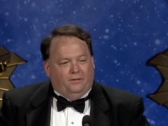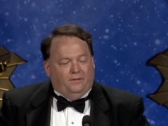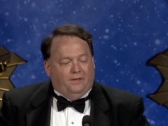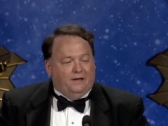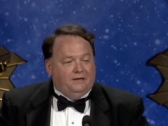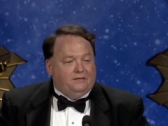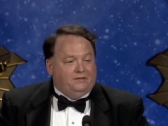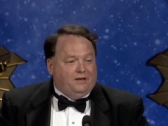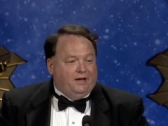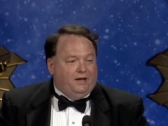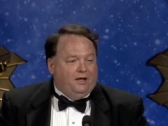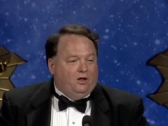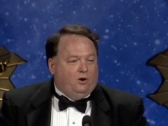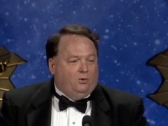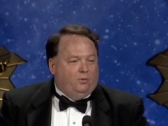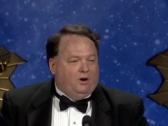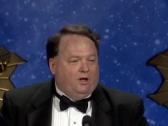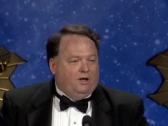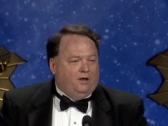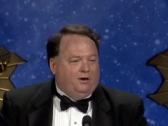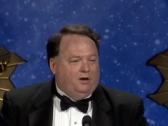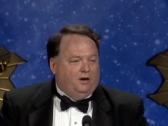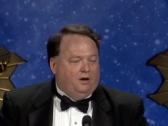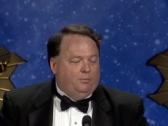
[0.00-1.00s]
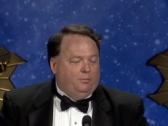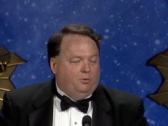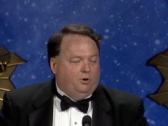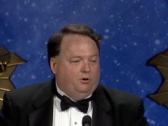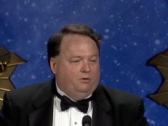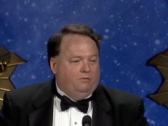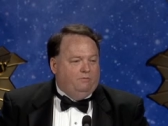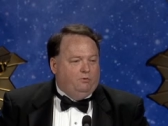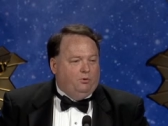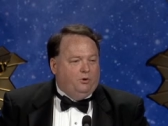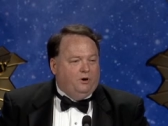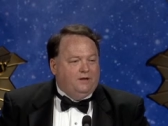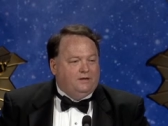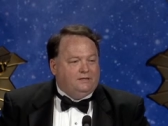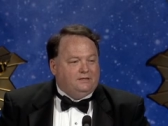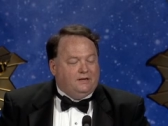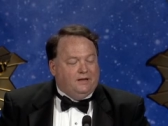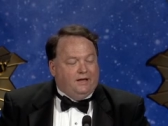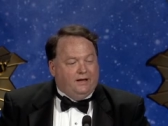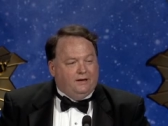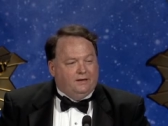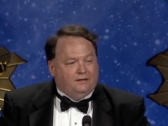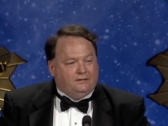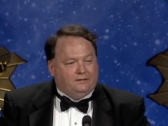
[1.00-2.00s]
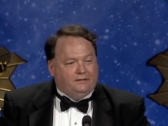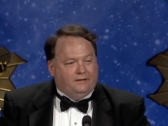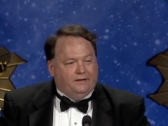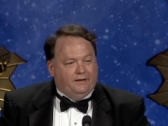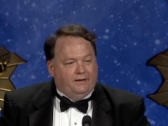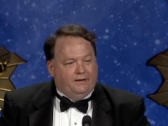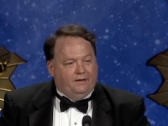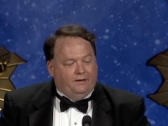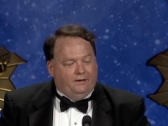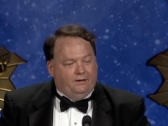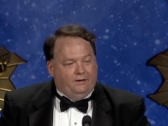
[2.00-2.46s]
Thanks to L. Ron Hubbard for his legacy.